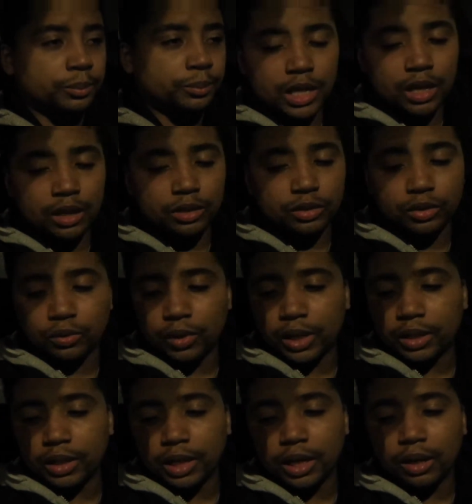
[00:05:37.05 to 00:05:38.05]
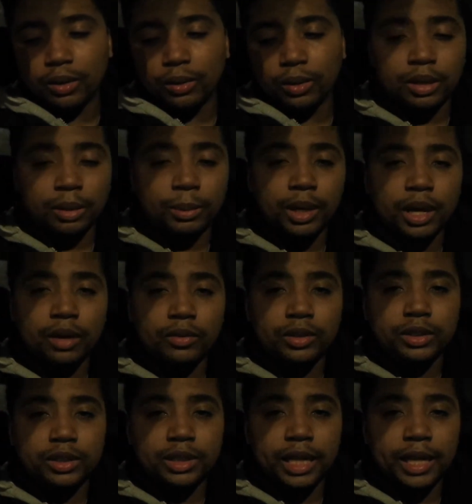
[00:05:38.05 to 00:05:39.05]
Yeah. So right now I'm gonna have a
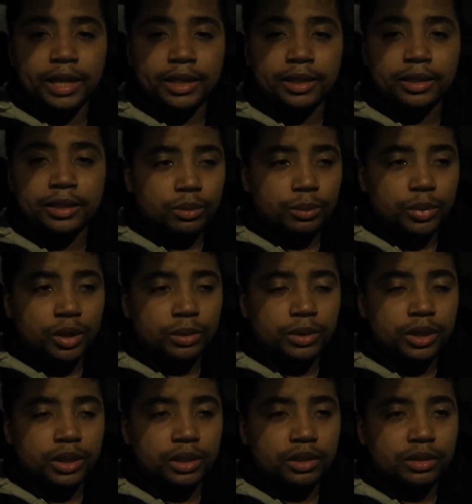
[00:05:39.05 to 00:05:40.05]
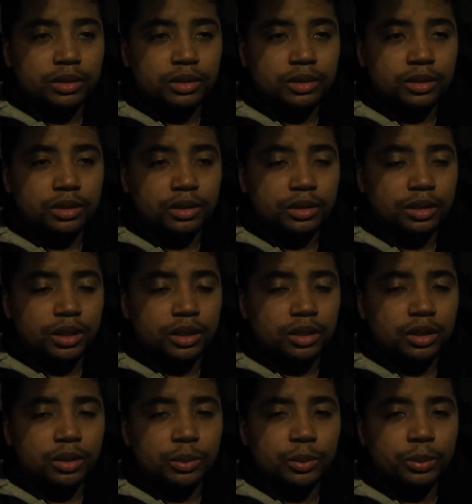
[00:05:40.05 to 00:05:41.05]
snack, probably like a like a
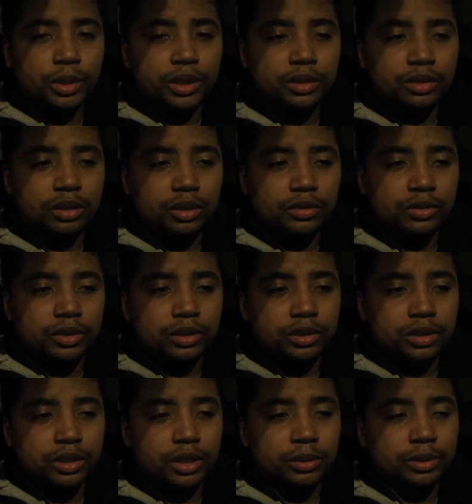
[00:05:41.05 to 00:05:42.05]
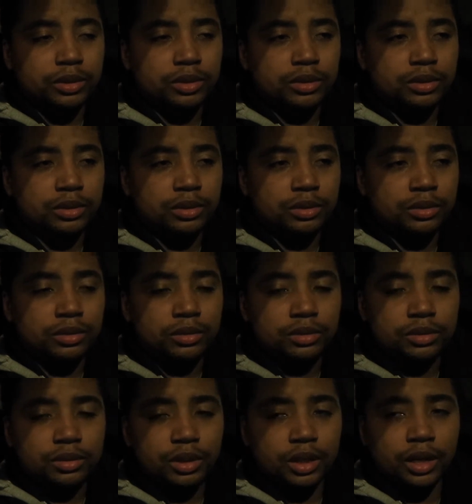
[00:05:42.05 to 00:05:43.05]
couple bites off of the sandwiches,
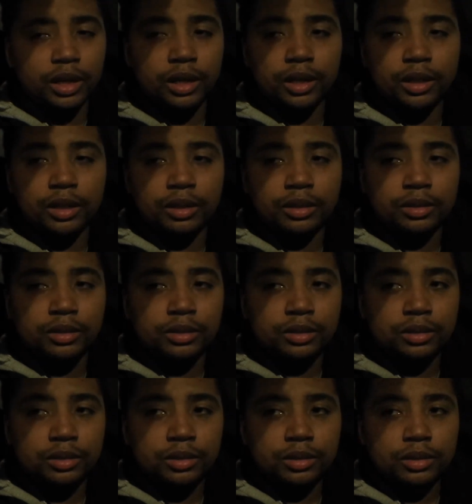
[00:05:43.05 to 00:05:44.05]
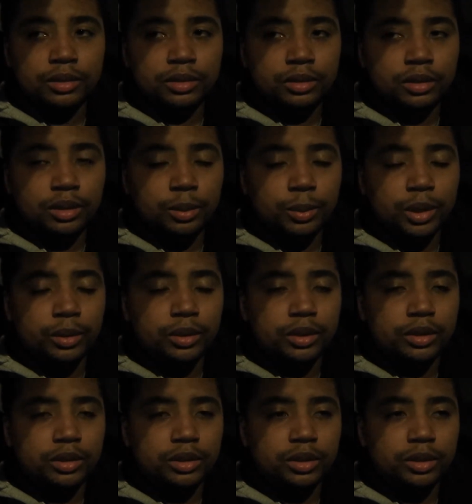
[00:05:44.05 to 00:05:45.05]
and probably
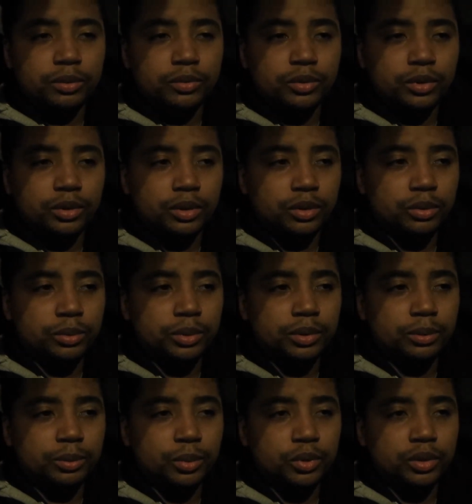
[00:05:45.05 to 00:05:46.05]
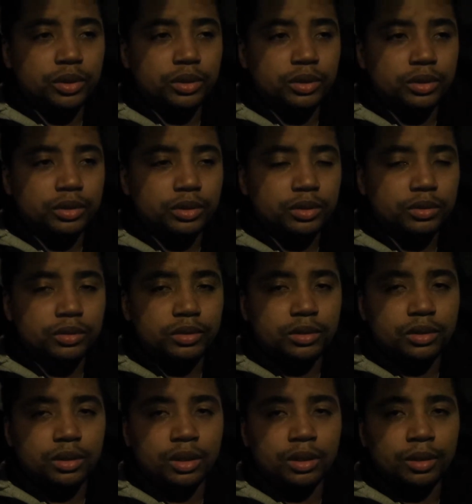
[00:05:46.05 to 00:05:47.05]
gonna sleep for a little bit more
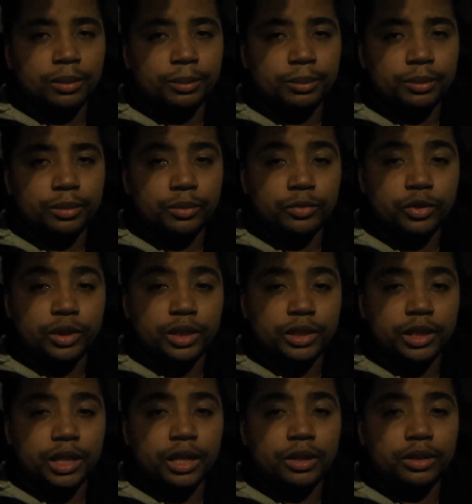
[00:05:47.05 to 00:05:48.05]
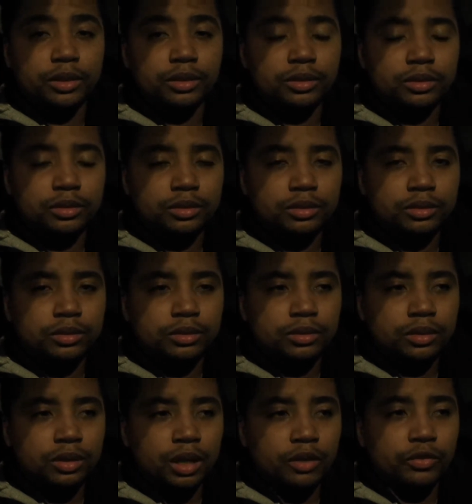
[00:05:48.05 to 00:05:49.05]
um, really tired.
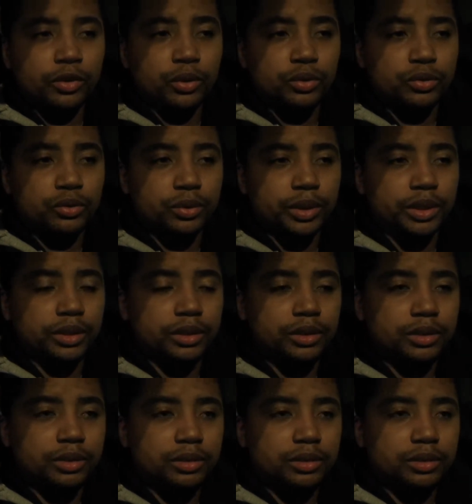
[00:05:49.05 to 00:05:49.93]
I feel drained.